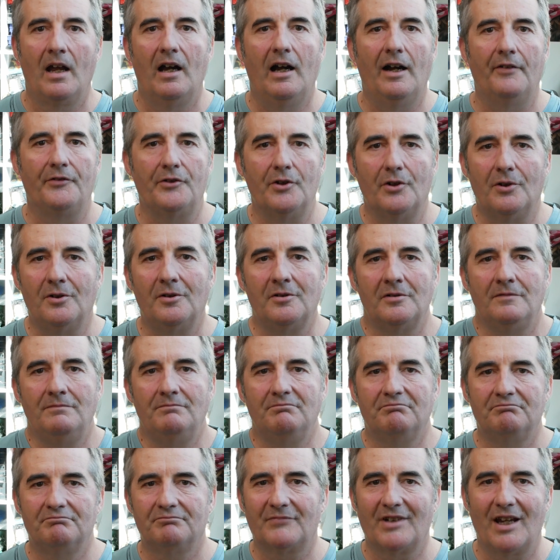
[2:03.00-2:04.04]
After all,
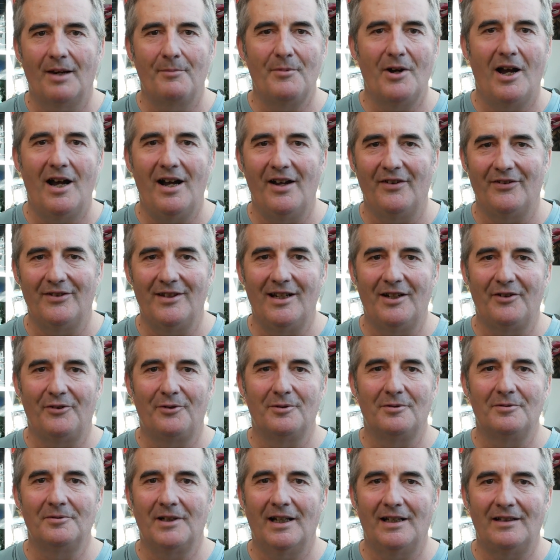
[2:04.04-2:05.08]
camera is nice
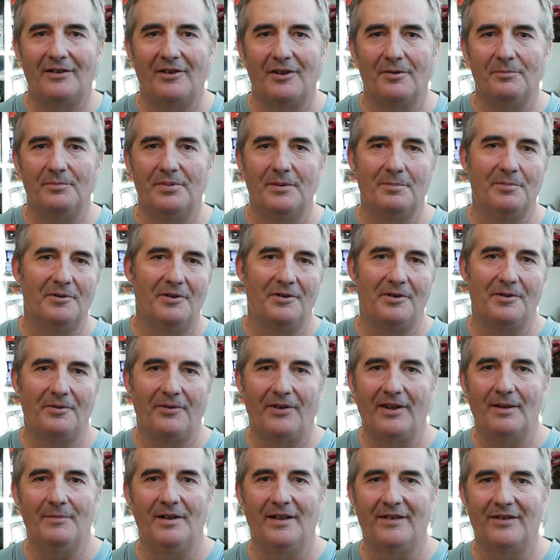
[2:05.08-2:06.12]
to look at. Some people use
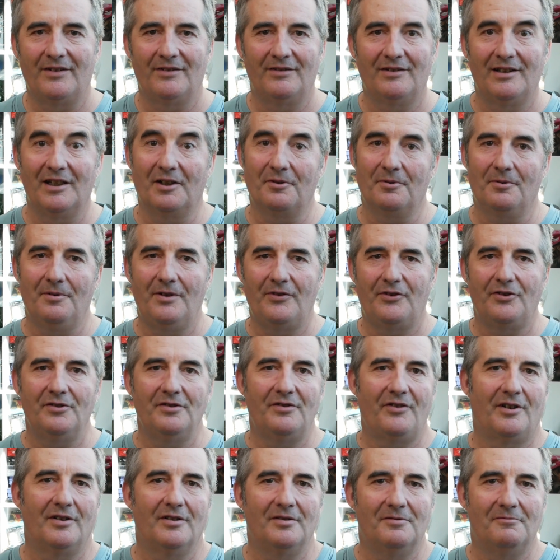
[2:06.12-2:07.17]
them as decoration,
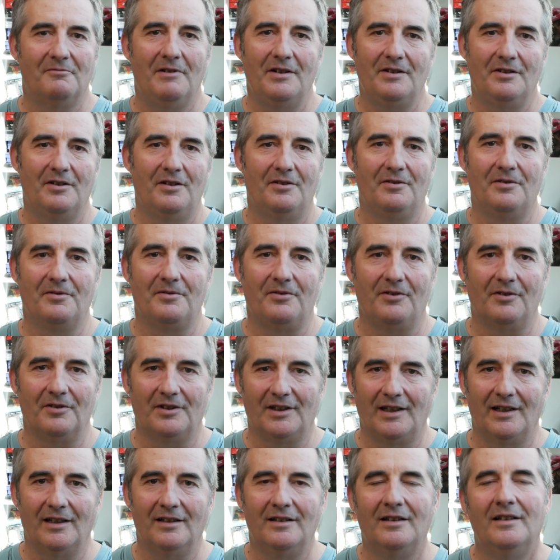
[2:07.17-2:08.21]
so why not use your
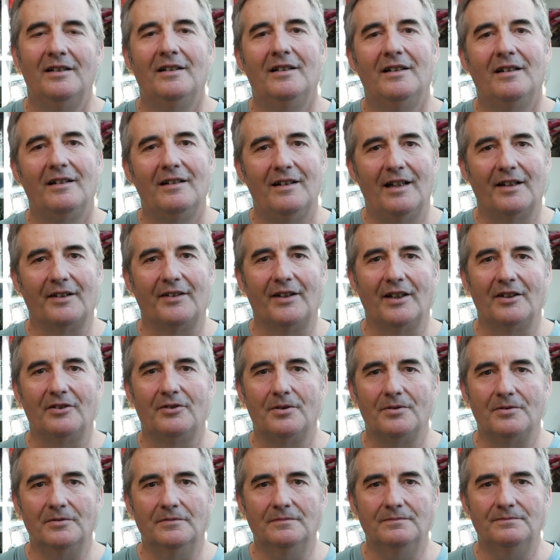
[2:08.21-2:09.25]
gear like that
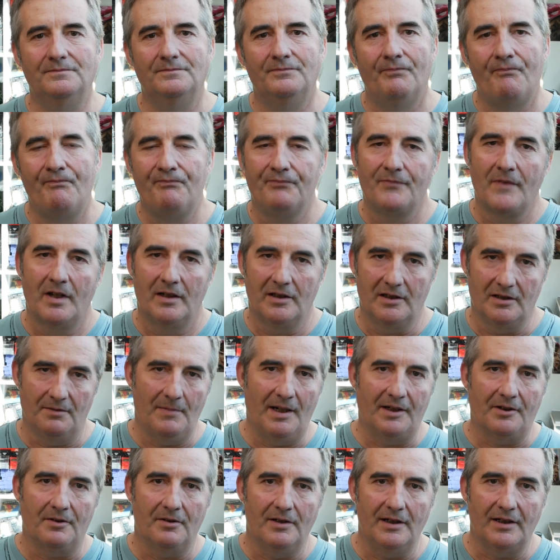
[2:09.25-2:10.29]
too? It
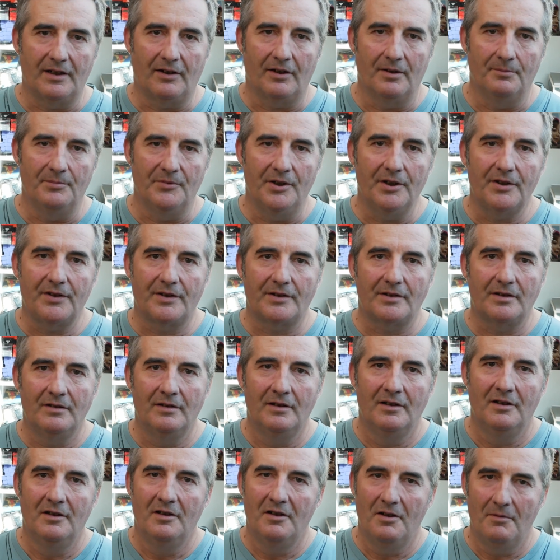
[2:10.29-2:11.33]
might collect some dust,
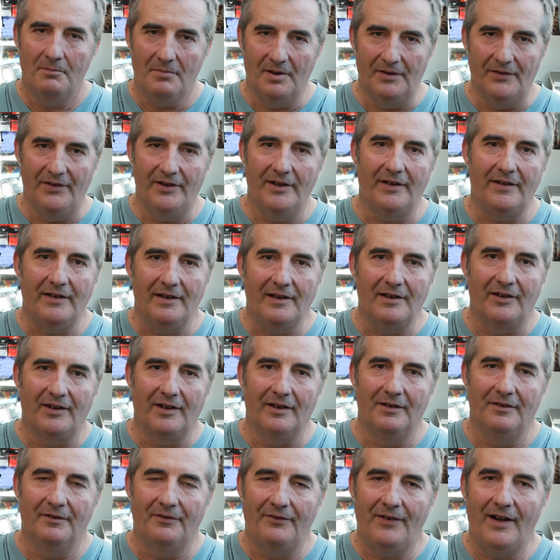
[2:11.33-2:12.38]
but this is
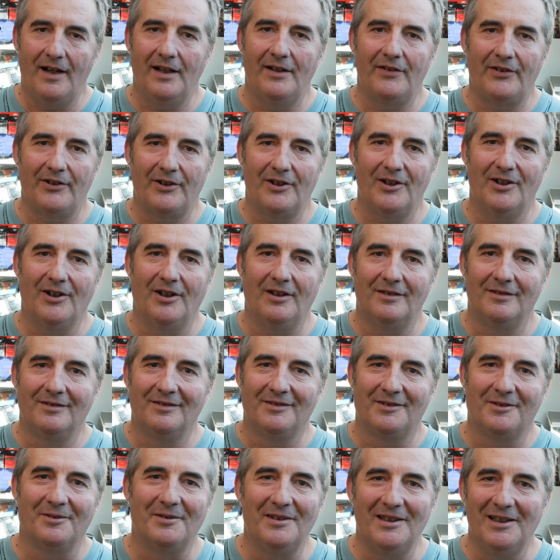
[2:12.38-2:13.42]
far easier
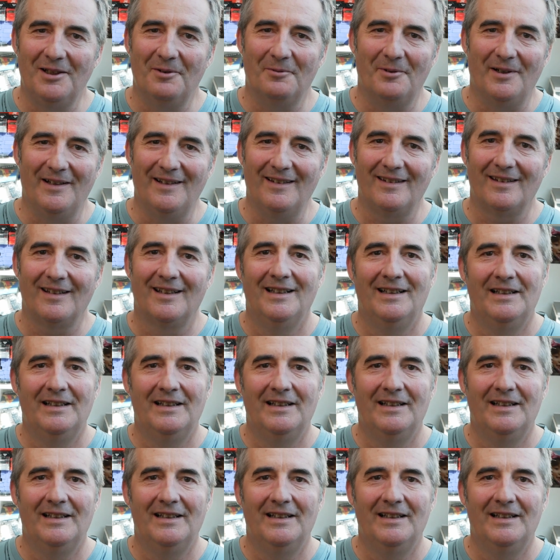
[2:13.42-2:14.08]
to deal with